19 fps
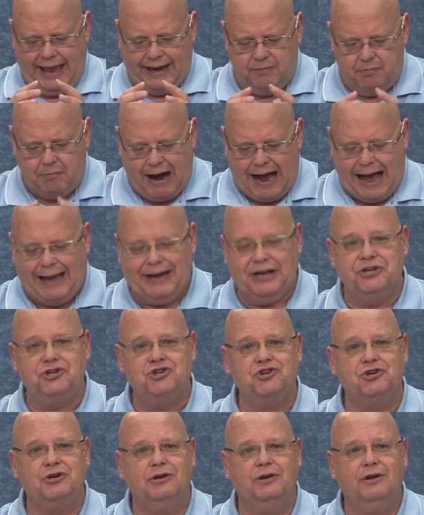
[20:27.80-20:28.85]

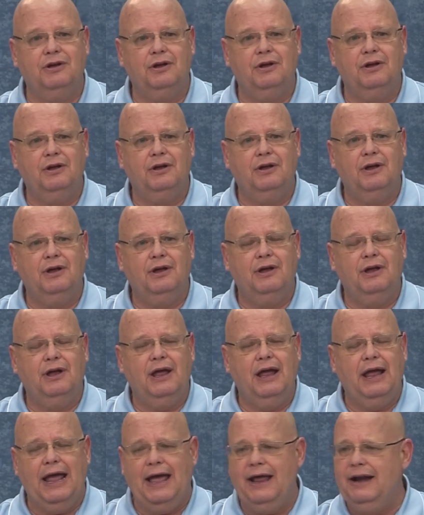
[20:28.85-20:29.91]
admonish.
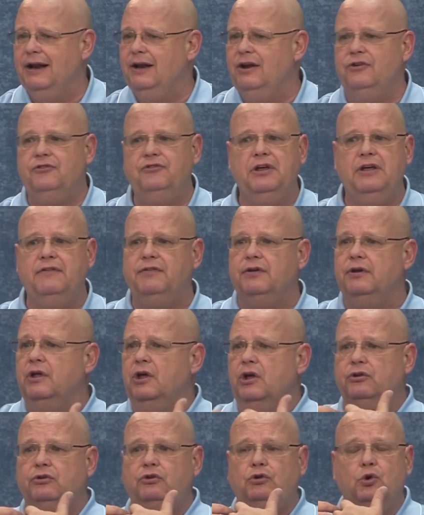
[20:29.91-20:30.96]
And it is
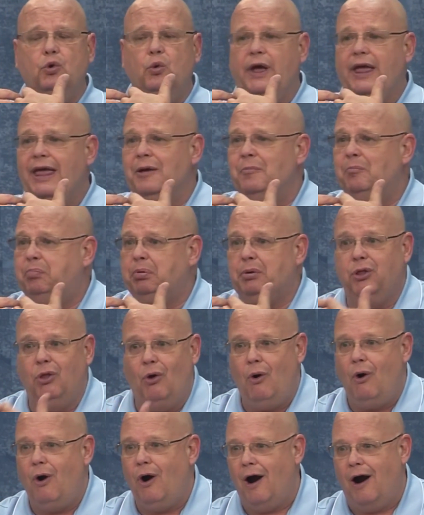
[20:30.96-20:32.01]
even to
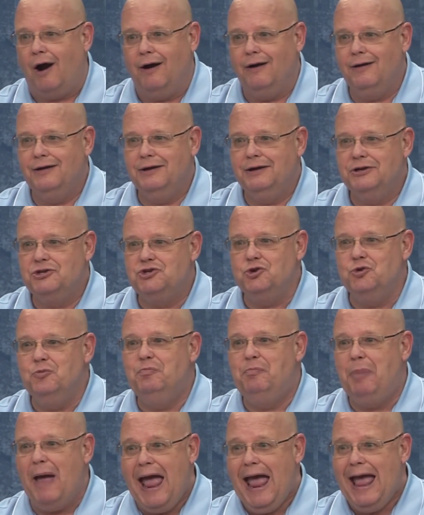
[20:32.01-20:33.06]
implore, to
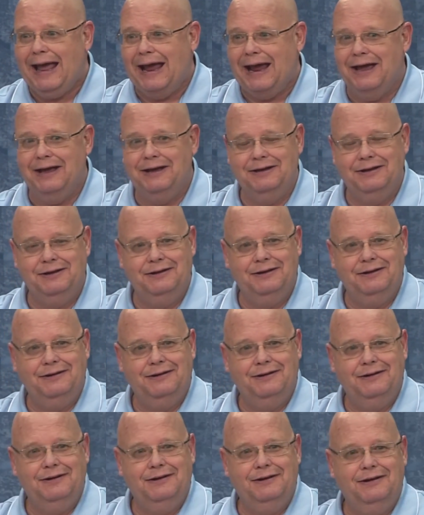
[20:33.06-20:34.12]
beg,
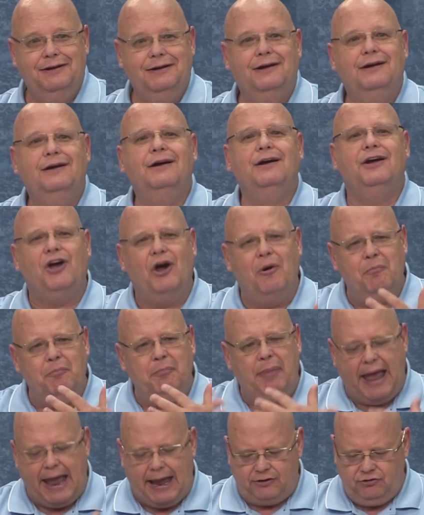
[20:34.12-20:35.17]
come
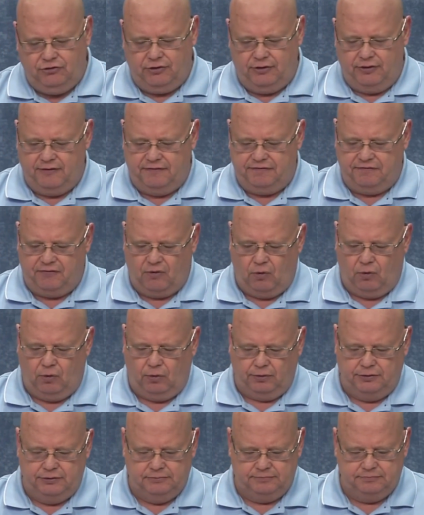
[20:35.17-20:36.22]
back to the
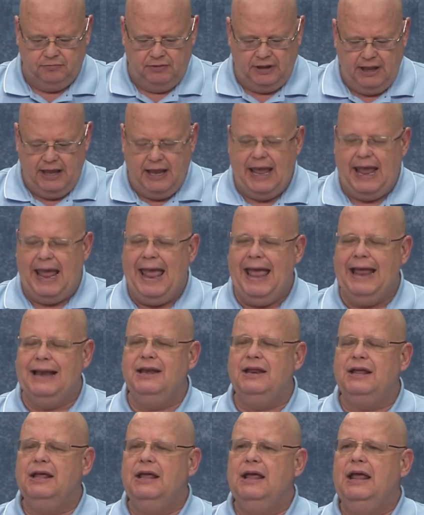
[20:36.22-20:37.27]
fold.
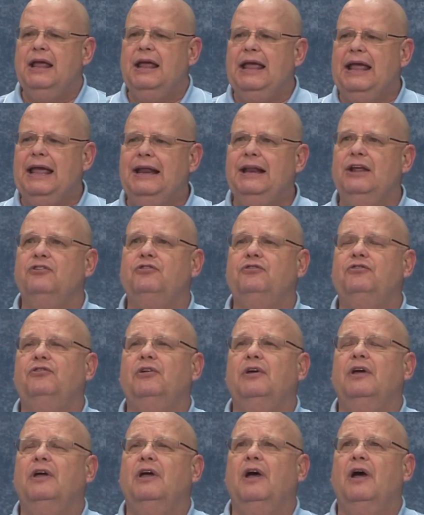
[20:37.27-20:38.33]
And it
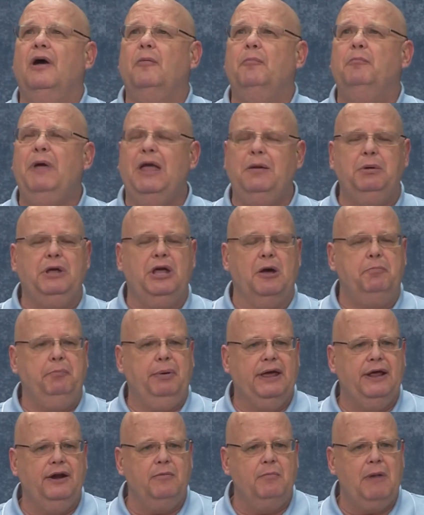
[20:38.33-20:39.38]
is maybe
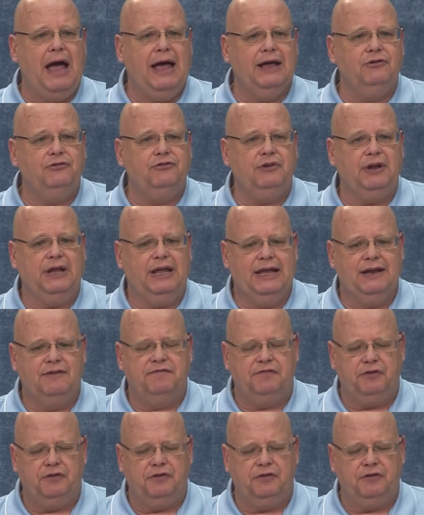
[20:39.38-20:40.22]
epitomized in